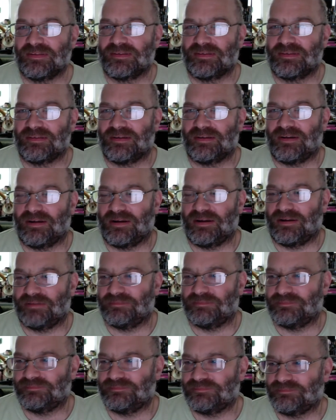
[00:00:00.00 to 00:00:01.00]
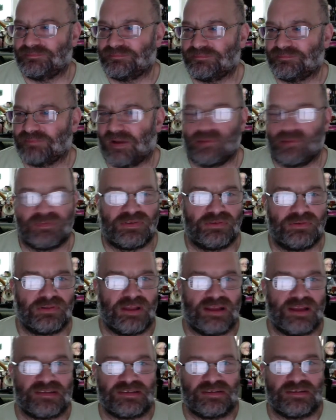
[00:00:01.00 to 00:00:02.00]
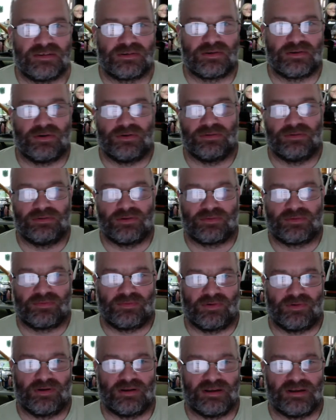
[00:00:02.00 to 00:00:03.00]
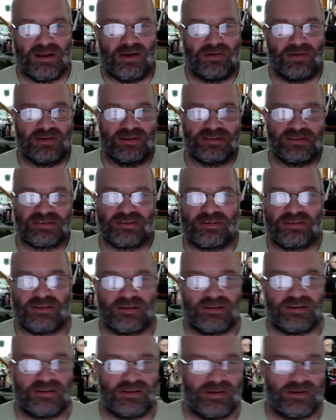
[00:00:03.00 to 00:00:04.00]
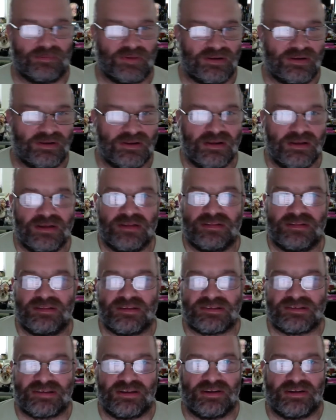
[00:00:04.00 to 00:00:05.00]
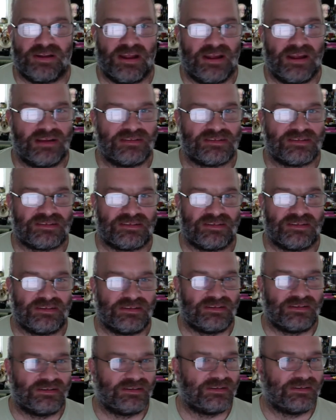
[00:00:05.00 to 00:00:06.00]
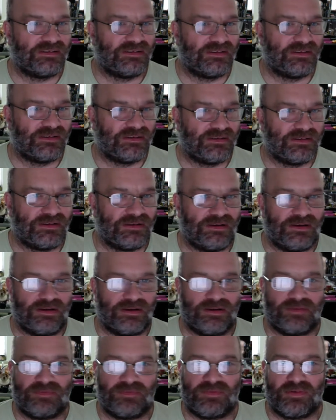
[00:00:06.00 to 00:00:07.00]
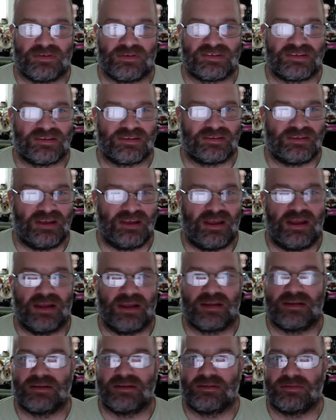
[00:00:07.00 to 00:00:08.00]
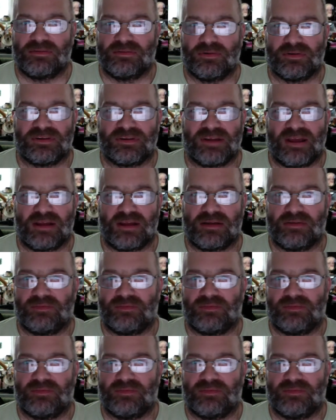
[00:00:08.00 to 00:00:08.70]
Um, I'm too lazy to go look for it now and insert it here, but this here ends the uh, first tag, or tag of